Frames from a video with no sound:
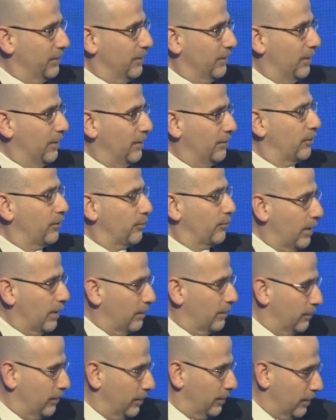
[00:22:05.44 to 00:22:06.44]
the threat
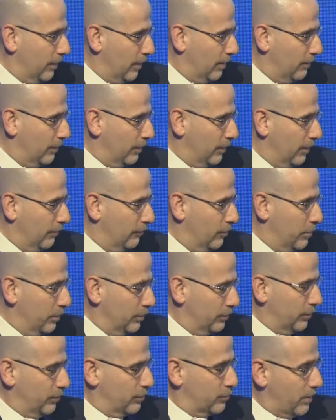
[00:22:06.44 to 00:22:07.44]
of a
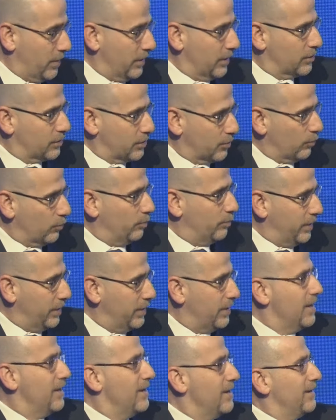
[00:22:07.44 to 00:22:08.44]
military strike, because it will
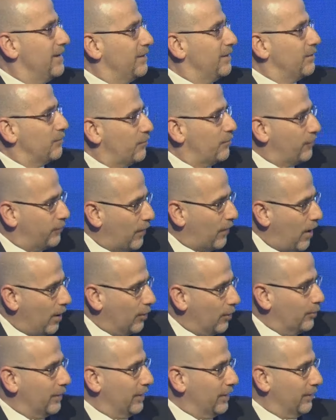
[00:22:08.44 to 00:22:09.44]
be
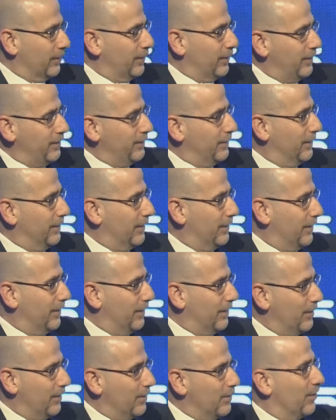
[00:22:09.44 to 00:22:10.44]
following the
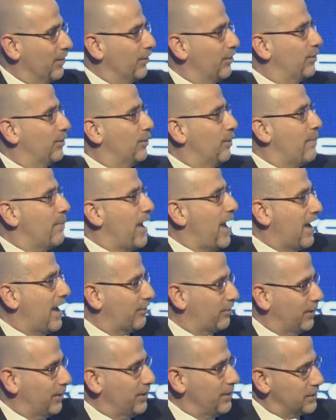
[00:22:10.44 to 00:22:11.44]

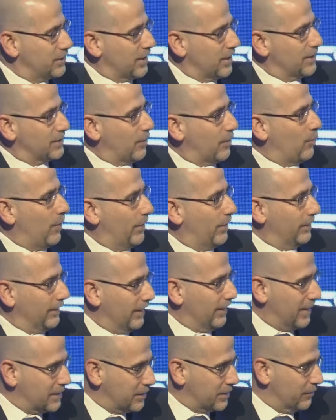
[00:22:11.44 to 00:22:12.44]
path that he says, I want
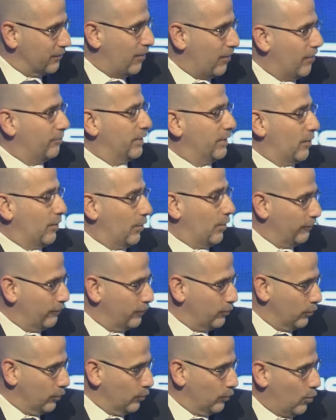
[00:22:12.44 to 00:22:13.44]
less involvement, I want
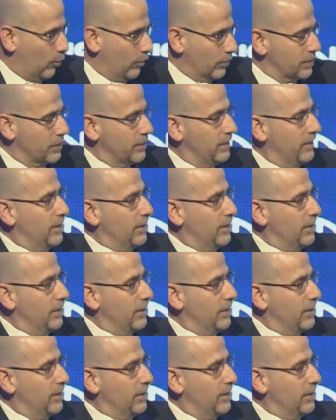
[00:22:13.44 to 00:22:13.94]
fewer wars.